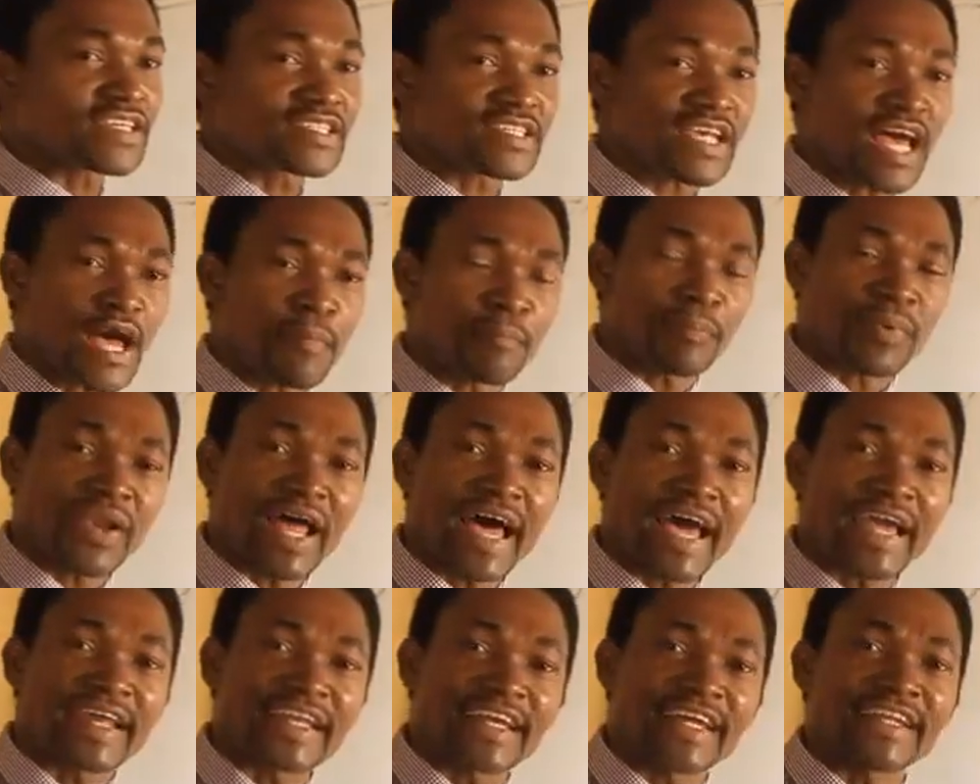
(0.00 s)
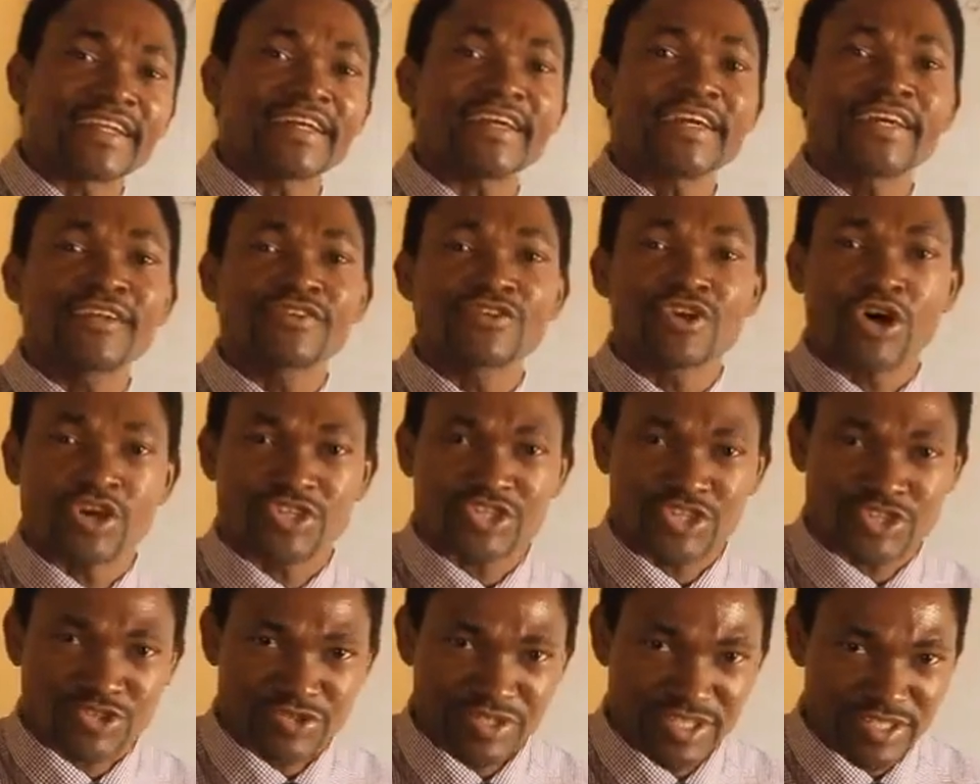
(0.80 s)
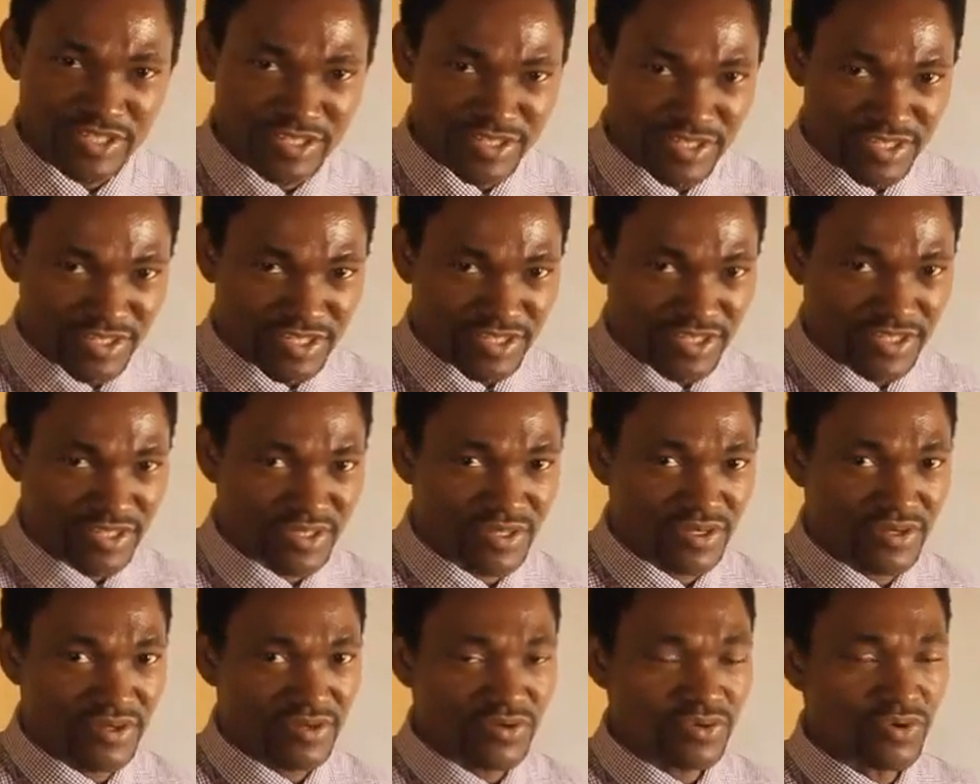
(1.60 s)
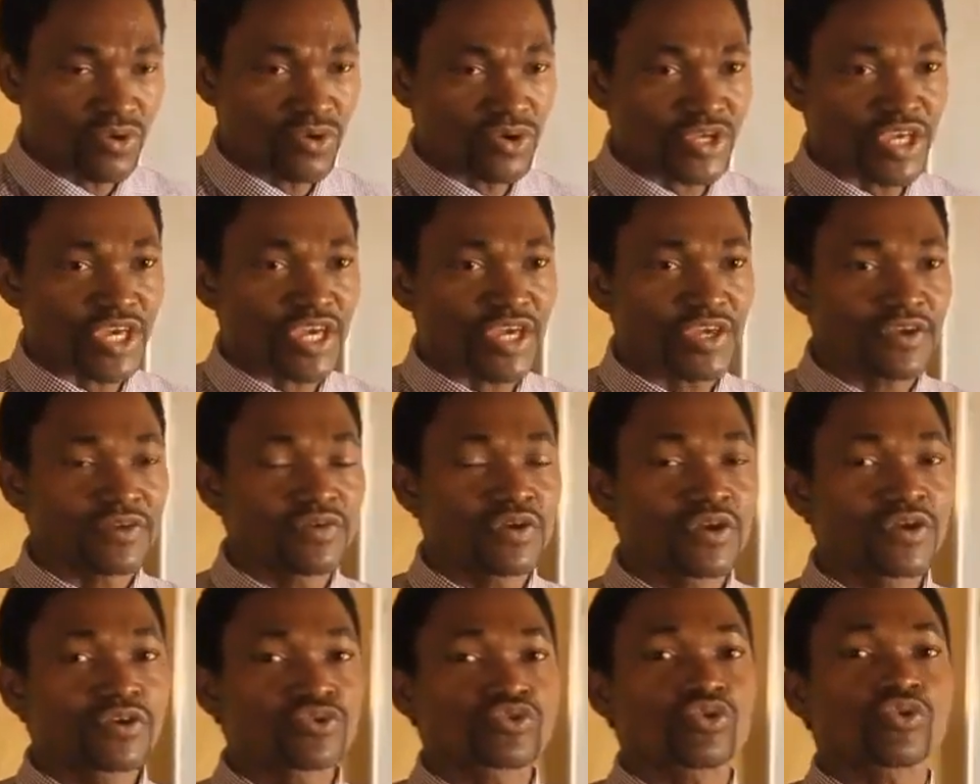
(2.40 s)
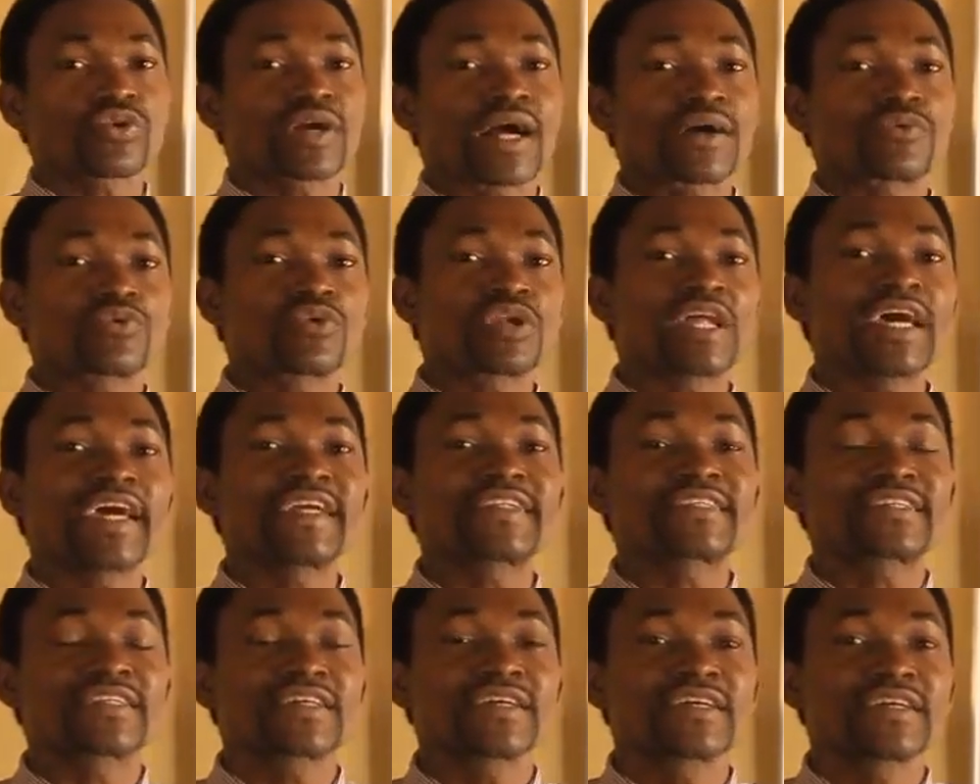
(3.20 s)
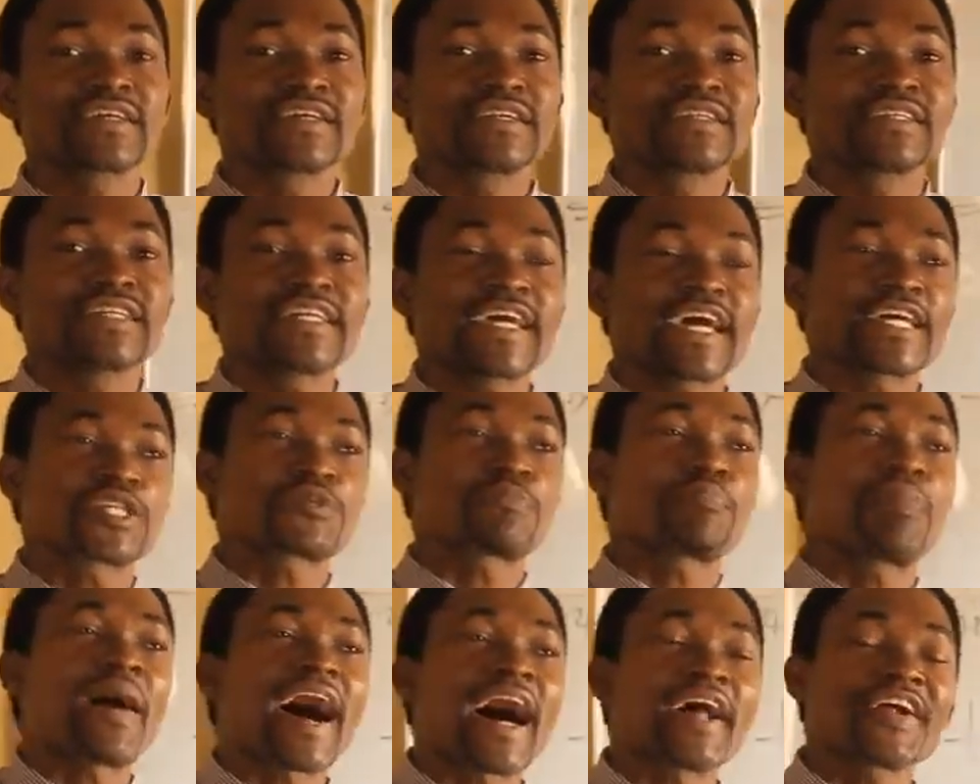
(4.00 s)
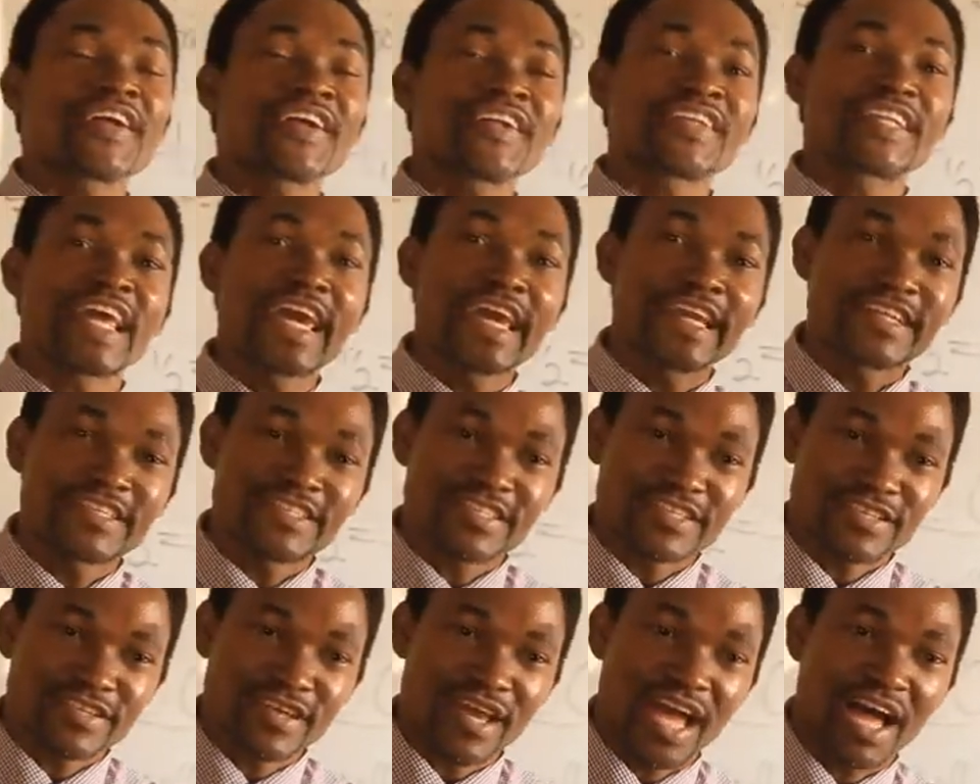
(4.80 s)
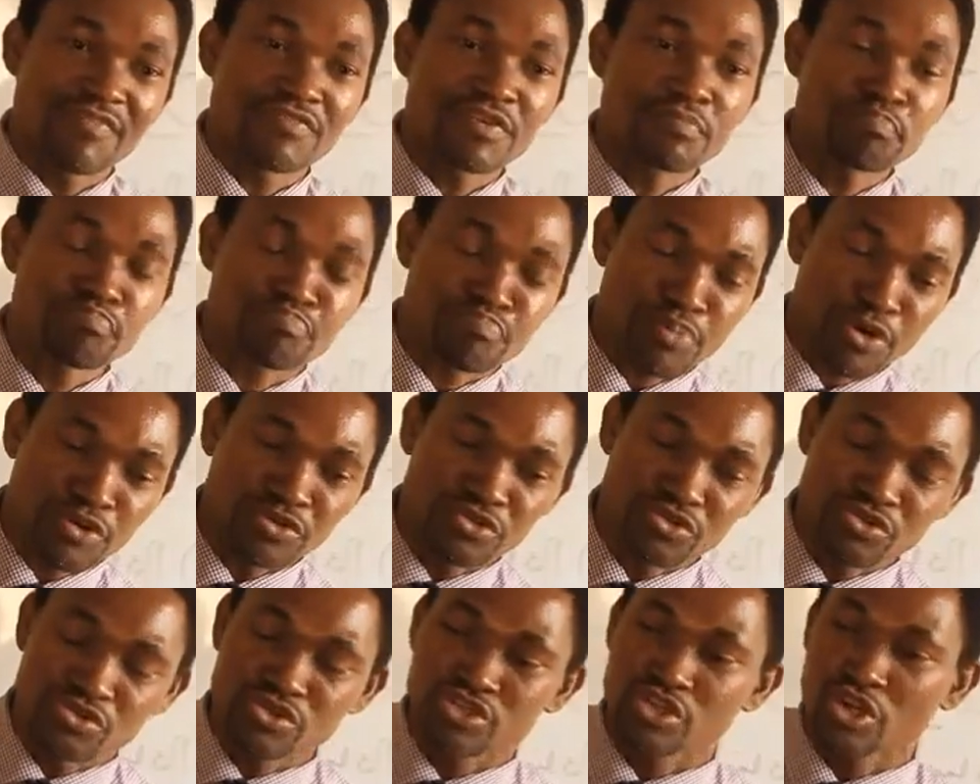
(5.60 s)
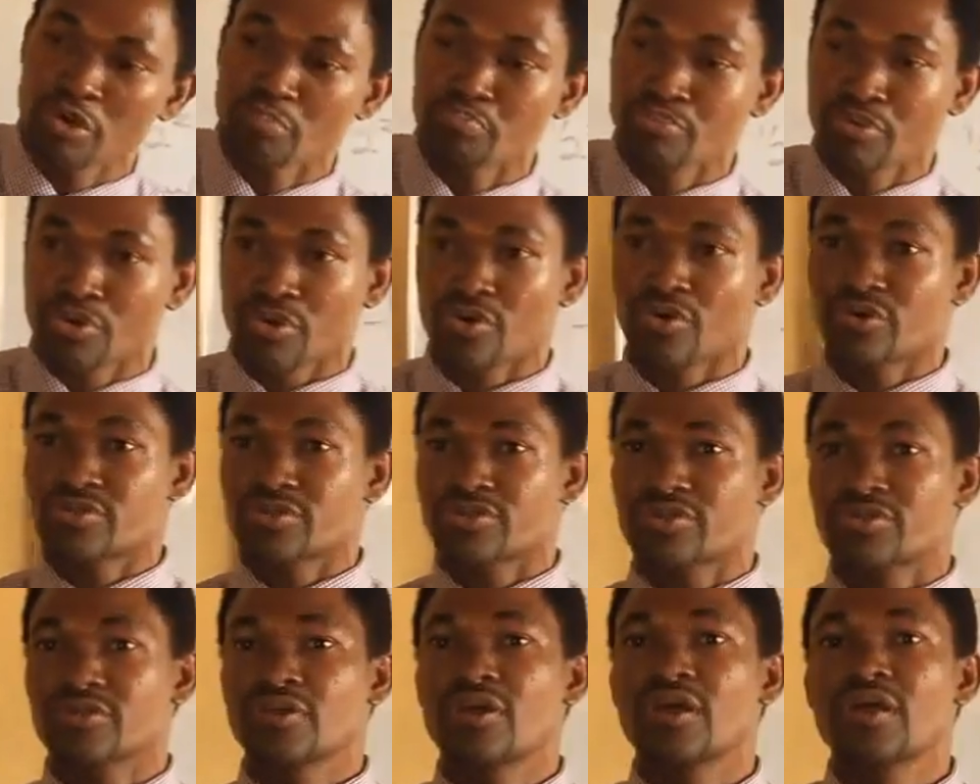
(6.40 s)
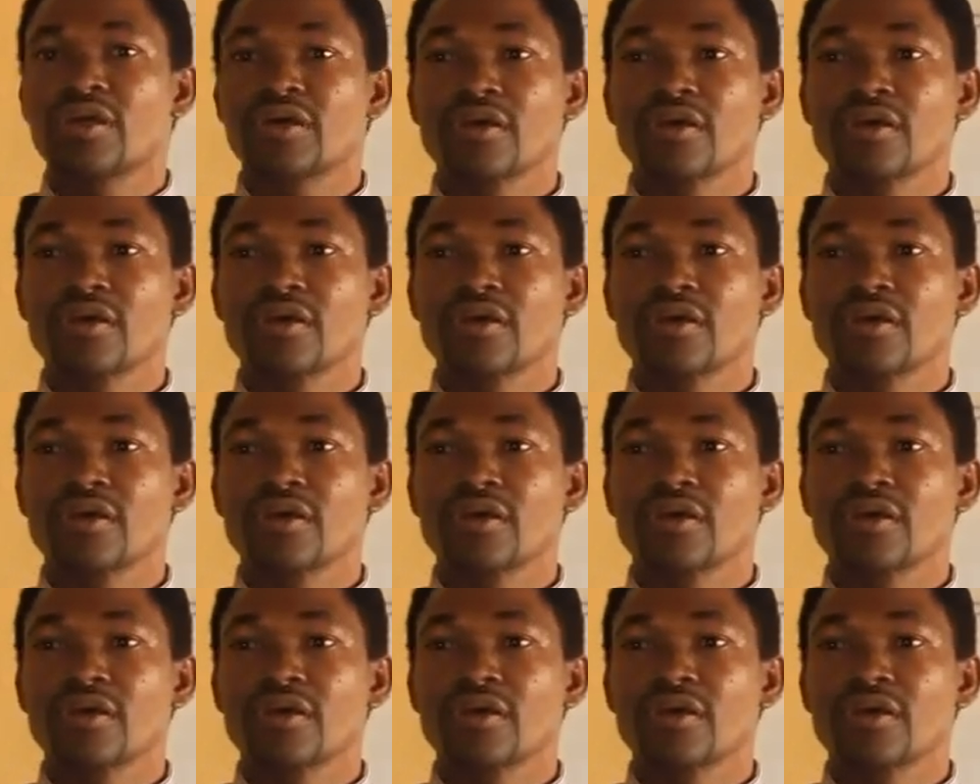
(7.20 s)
is applied in industries, okay, to calculate the expiring dates having produced your product.